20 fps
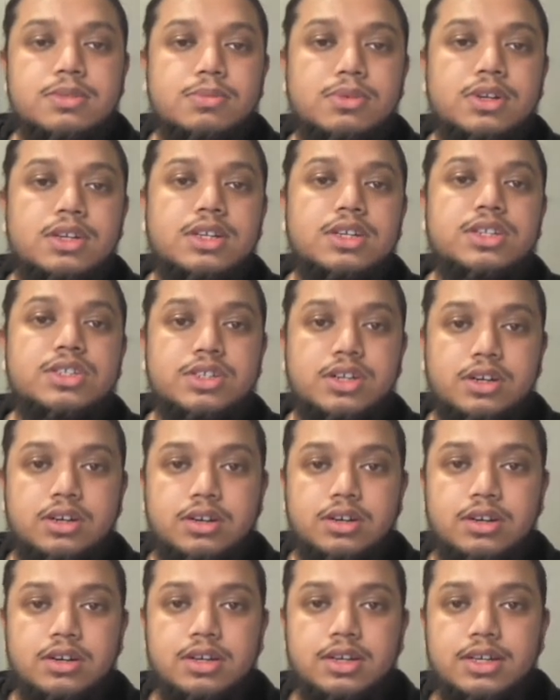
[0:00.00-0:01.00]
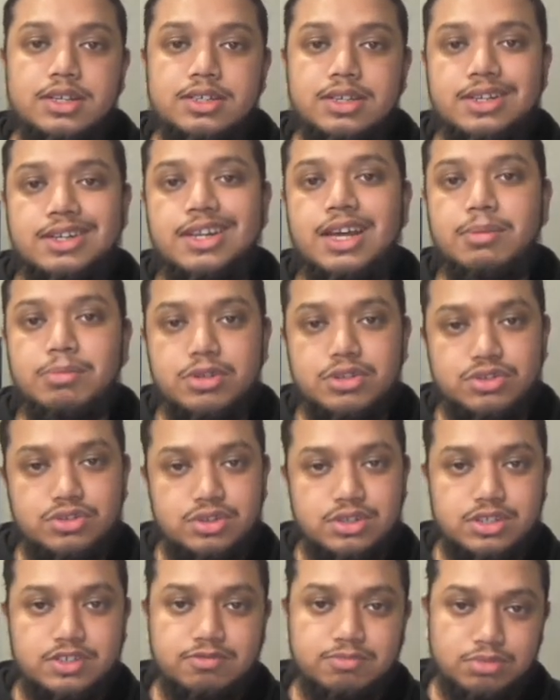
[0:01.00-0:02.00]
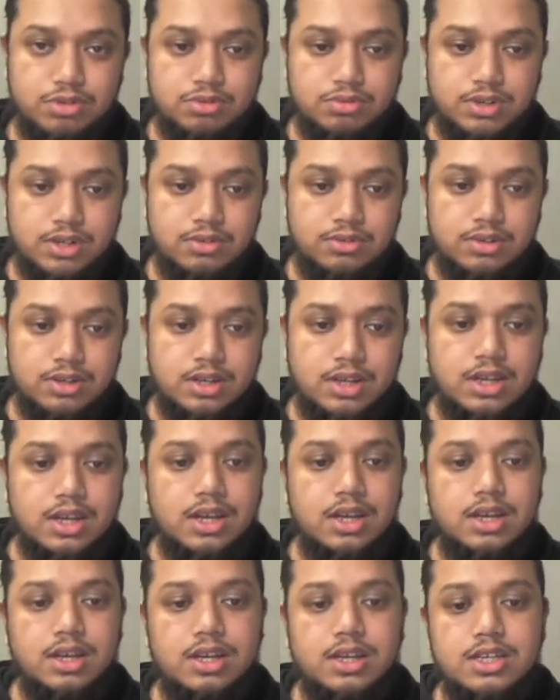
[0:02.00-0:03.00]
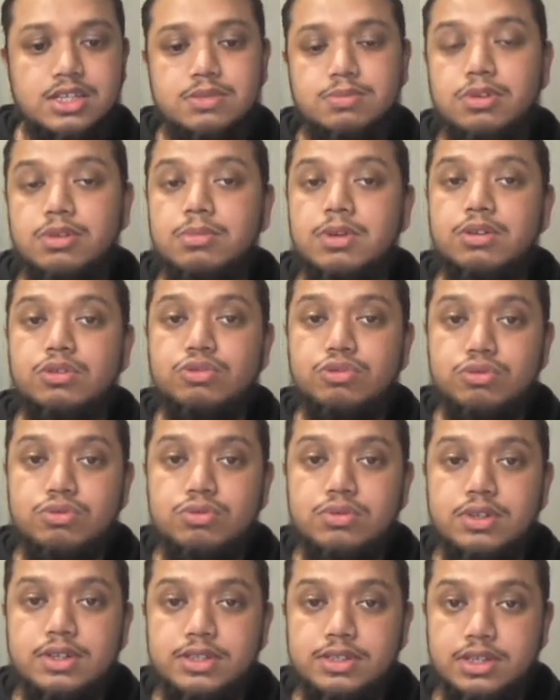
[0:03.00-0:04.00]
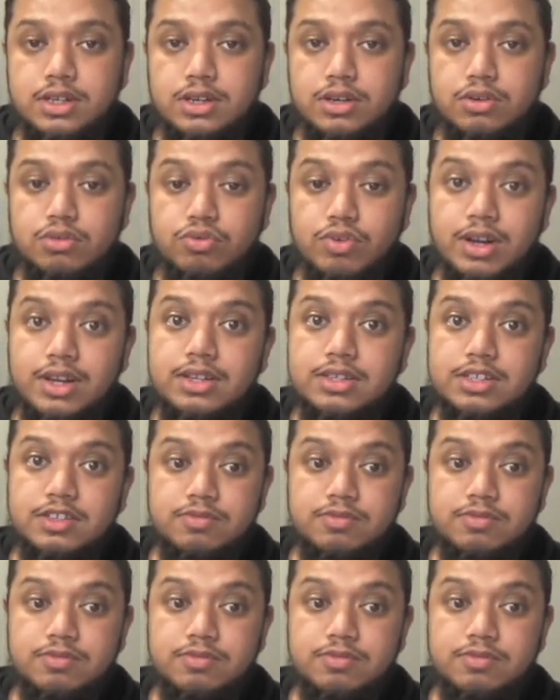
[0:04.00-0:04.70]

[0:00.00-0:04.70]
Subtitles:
al-ishara is a demonstrative pronoun. Ism al-mawsul is a relative